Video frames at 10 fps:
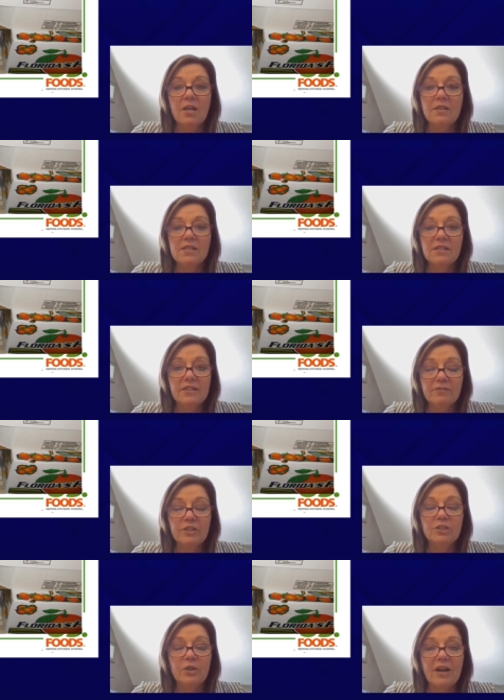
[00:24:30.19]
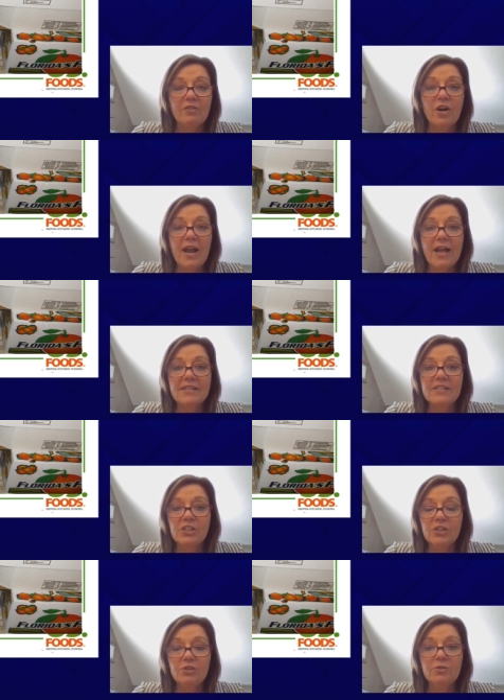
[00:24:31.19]
the delivery driver, had
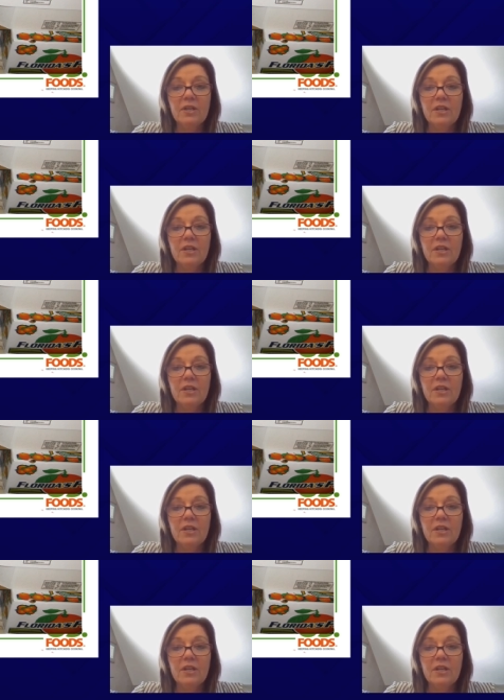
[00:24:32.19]
to